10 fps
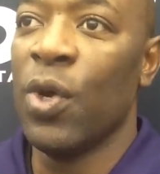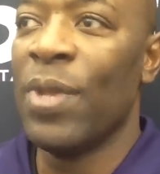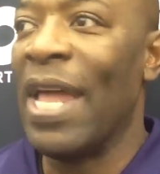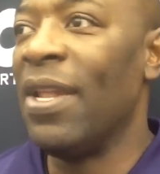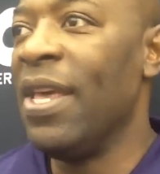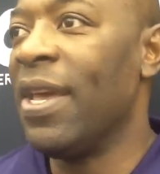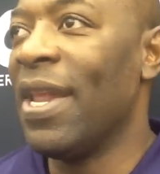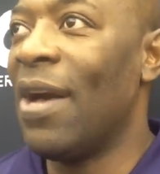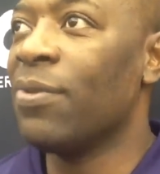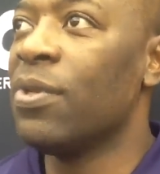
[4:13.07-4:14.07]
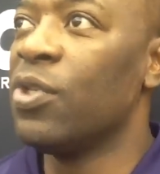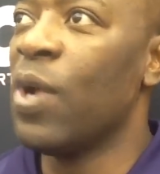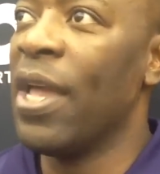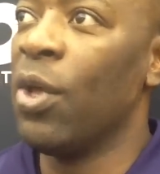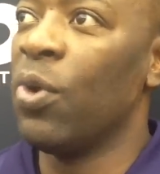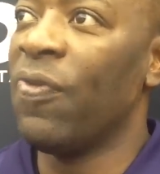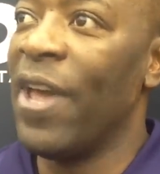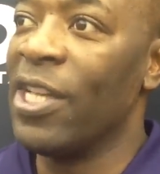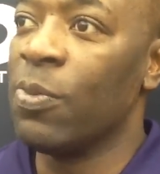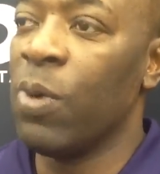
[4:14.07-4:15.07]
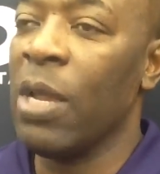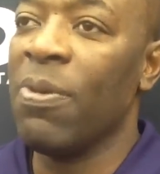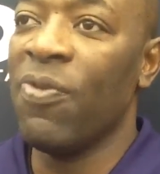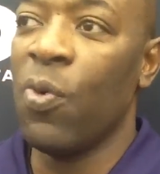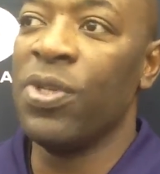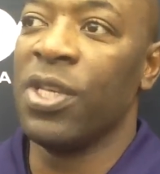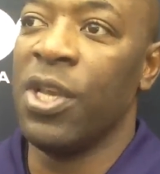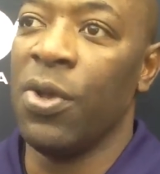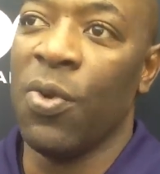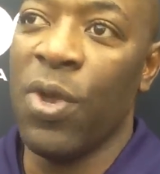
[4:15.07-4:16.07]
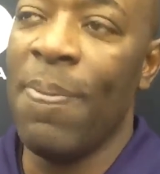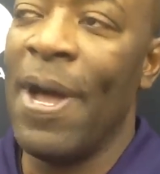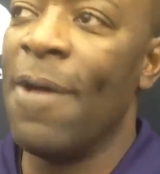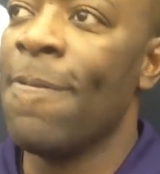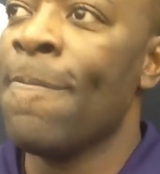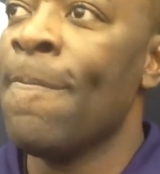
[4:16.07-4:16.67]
Not leaking out to try and get on a fast break before we secure the rebound.